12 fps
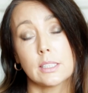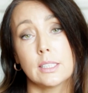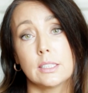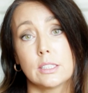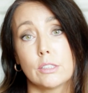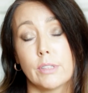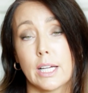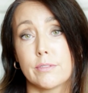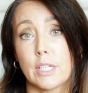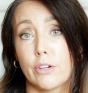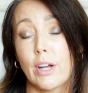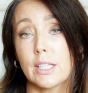is derived
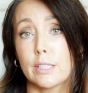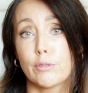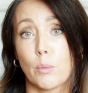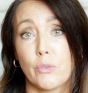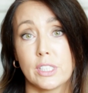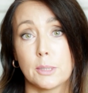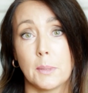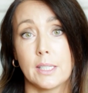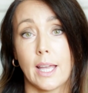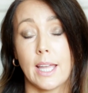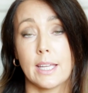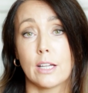directly from vitamin
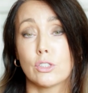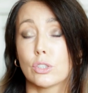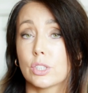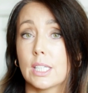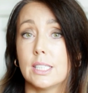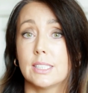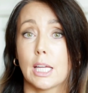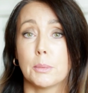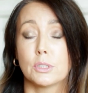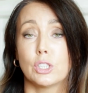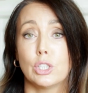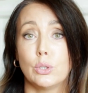A, and your skin is able
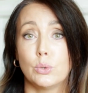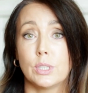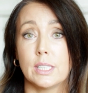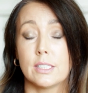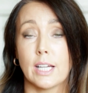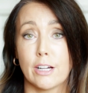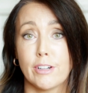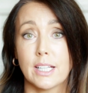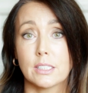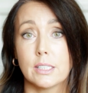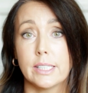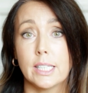to use it
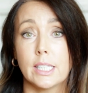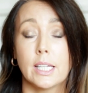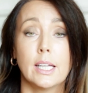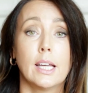directly,